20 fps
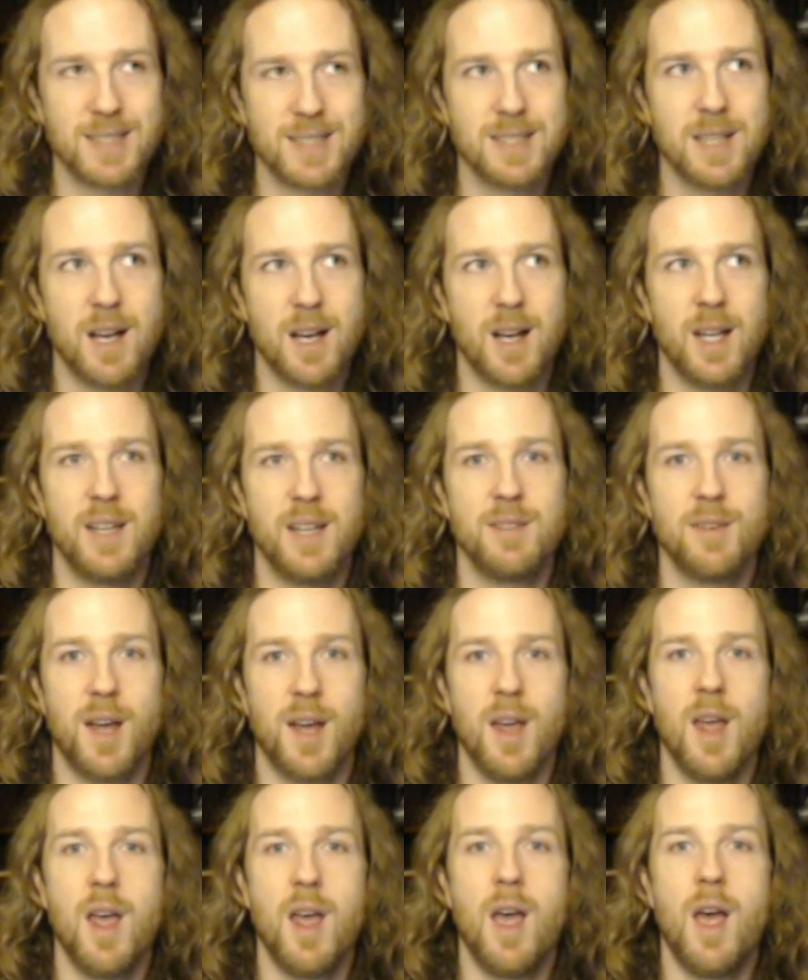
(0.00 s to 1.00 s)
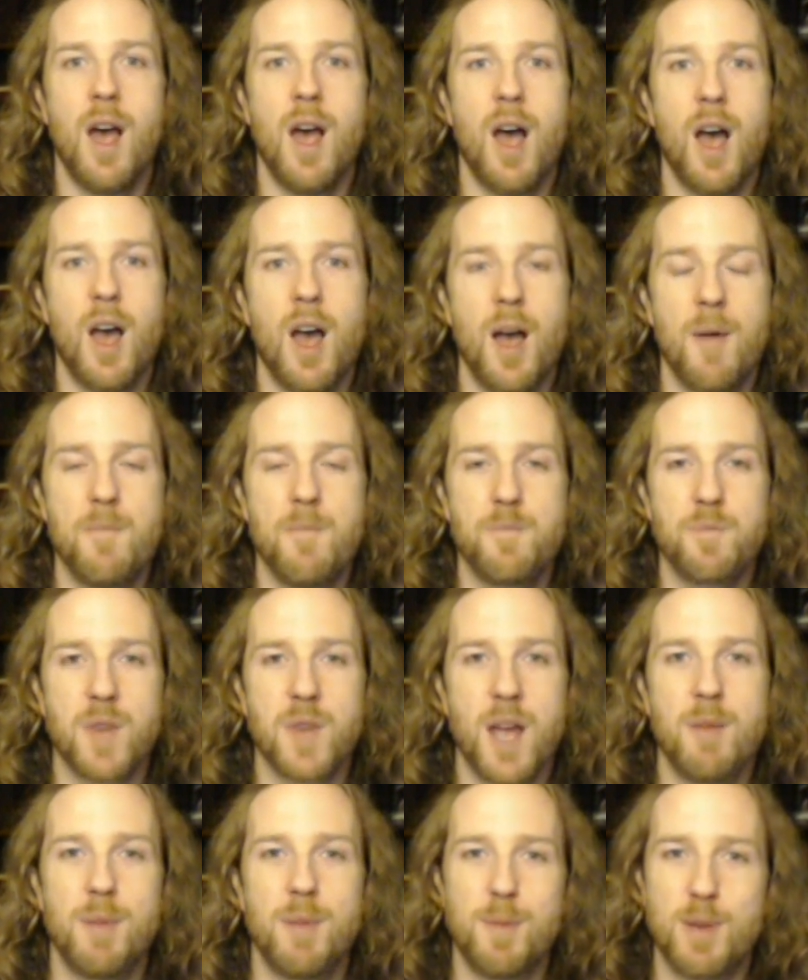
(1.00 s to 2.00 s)
live, and
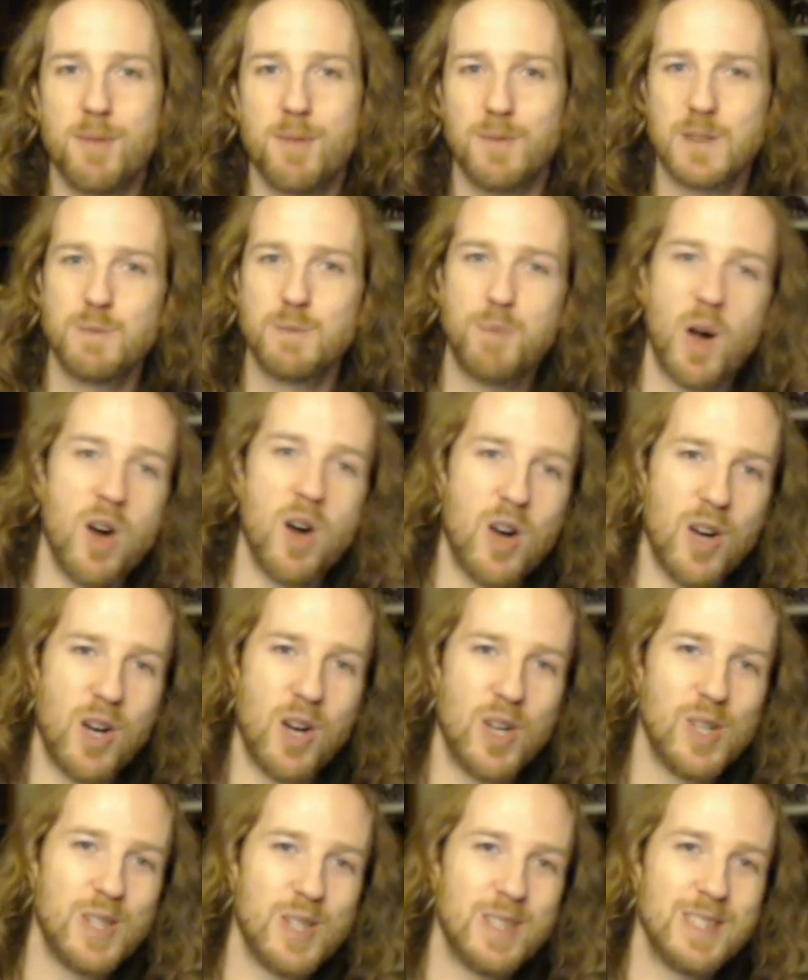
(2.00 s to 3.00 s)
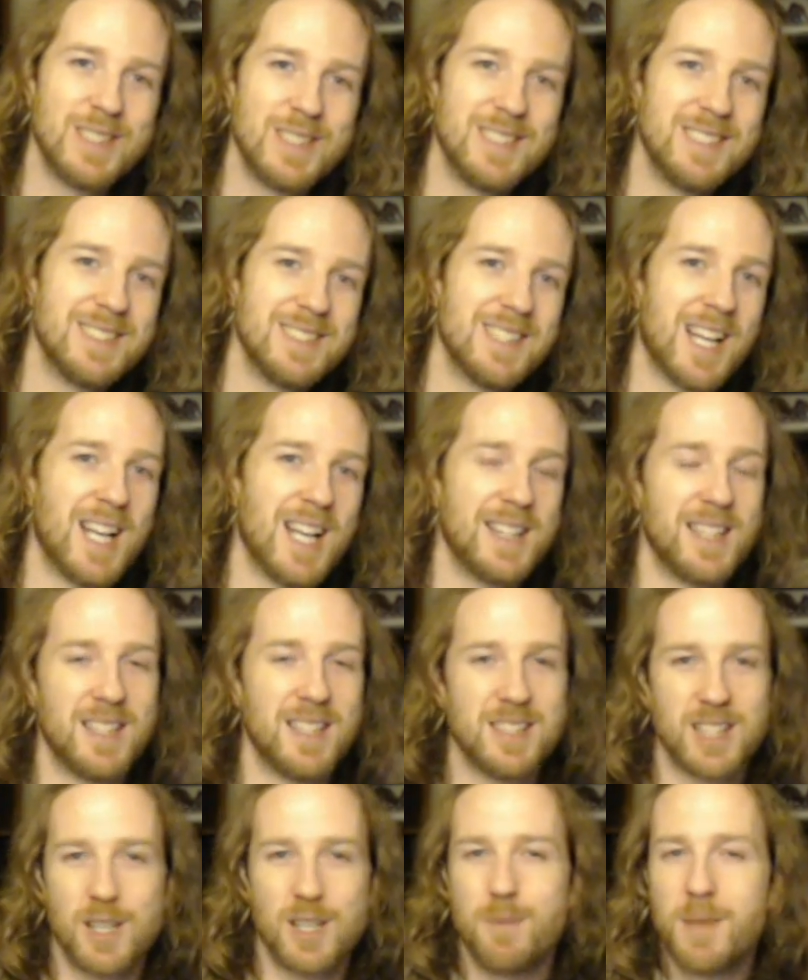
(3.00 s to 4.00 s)
people can respond, and then
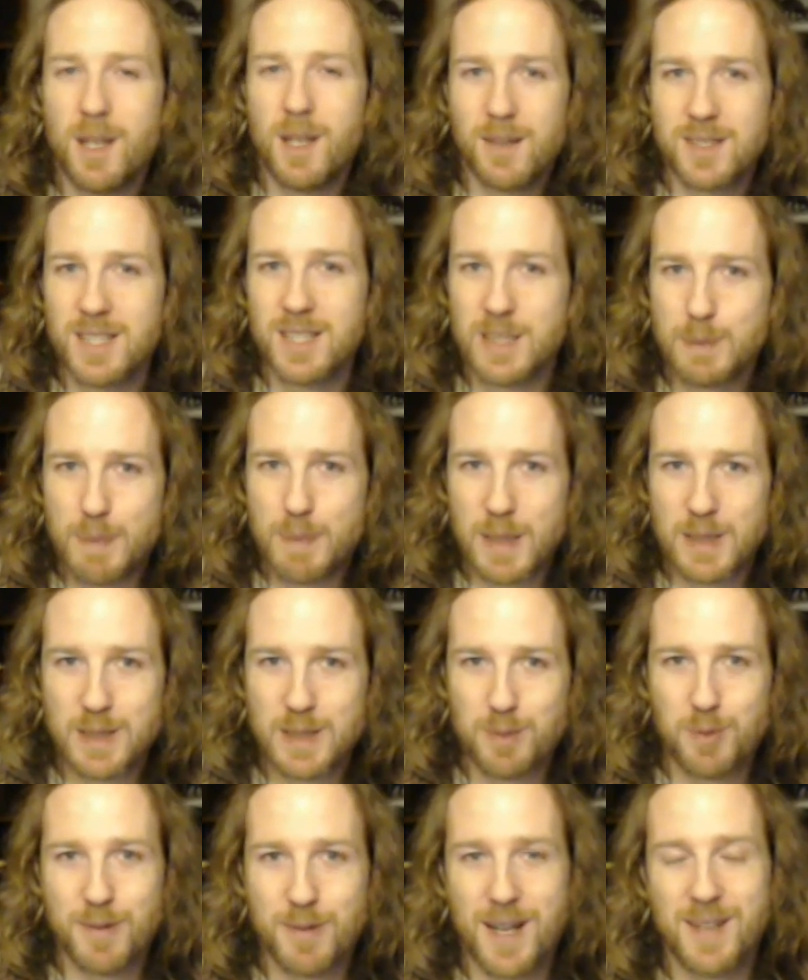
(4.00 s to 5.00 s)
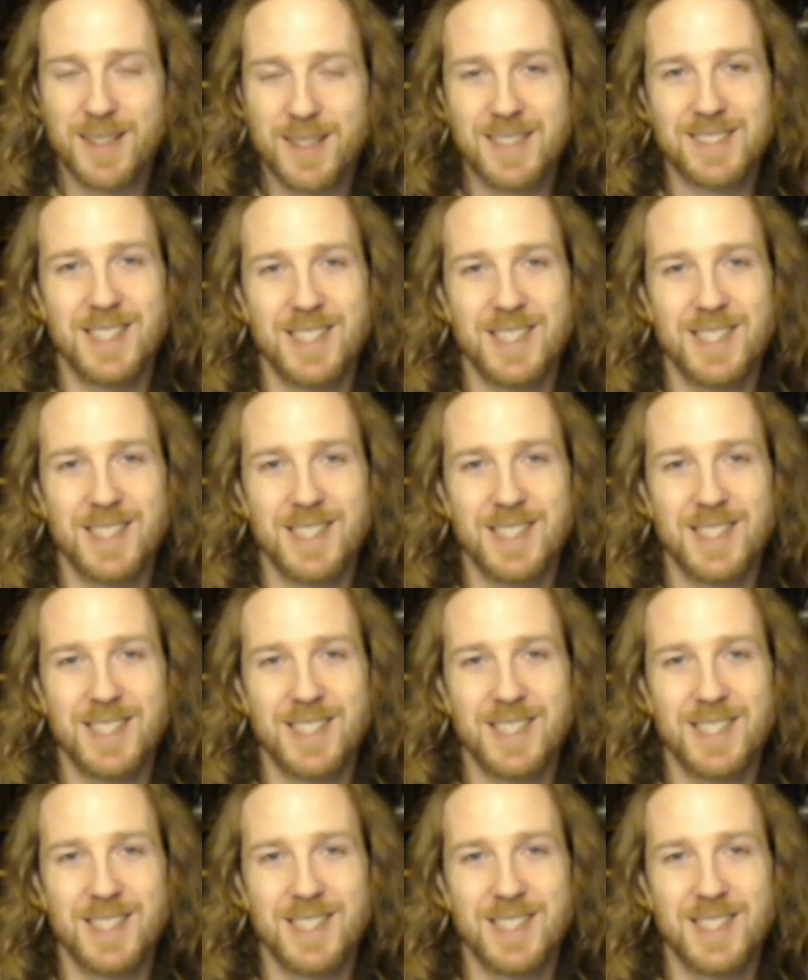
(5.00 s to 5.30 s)
there's a community that's built up around it.